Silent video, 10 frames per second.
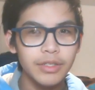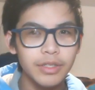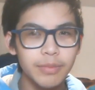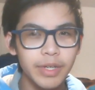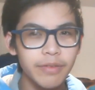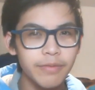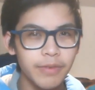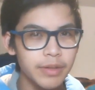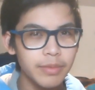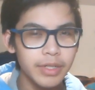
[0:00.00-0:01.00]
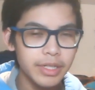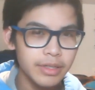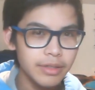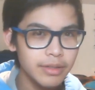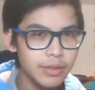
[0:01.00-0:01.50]
just my family
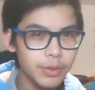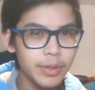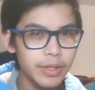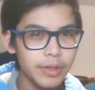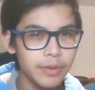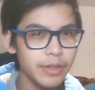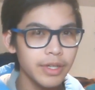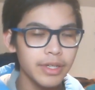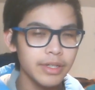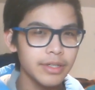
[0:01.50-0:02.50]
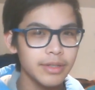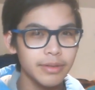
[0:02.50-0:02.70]
doing their thing.